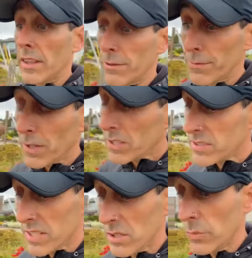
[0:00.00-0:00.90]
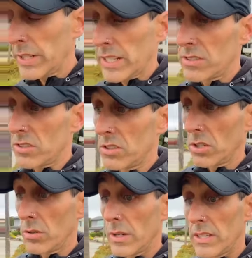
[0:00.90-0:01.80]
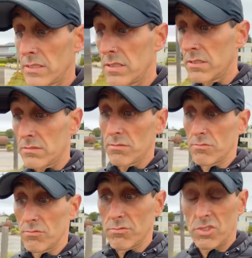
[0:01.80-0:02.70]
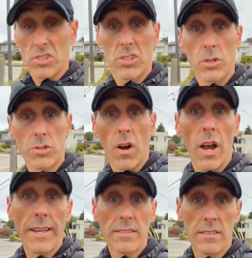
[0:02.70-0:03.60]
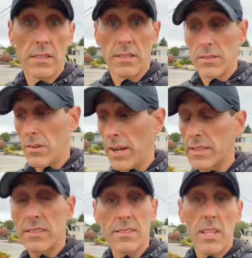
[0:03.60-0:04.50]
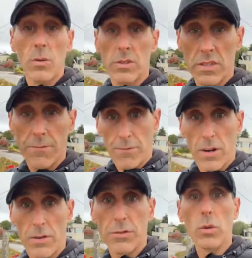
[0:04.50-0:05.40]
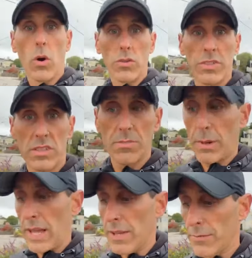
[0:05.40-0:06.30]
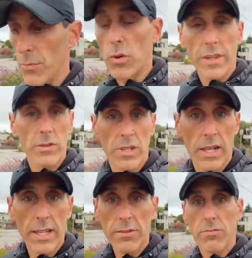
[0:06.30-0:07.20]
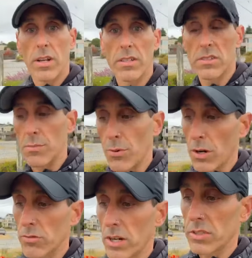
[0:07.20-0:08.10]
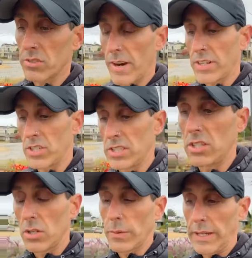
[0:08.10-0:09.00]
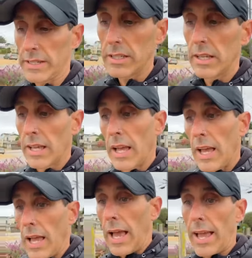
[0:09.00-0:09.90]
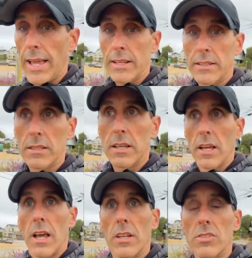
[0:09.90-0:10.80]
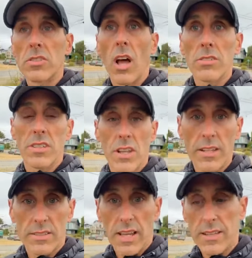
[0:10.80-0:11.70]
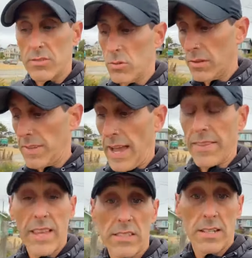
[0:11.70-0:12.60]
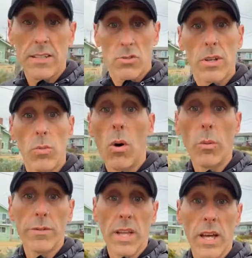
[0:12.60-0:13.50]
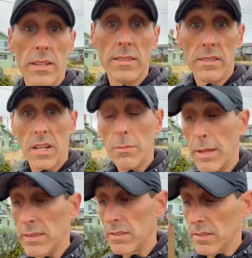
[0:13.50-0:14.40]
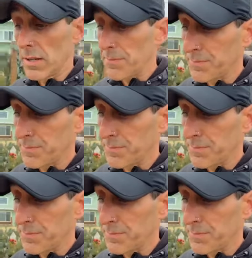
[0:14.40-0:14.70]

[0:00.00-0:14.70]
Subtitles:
And the first thing that we need to do is just use your eyes, right? See what's in front of you on display from what those elite runners, the pro runners, are actually doing, and start to dissect all of that. And that's literally what we've done in the sling method,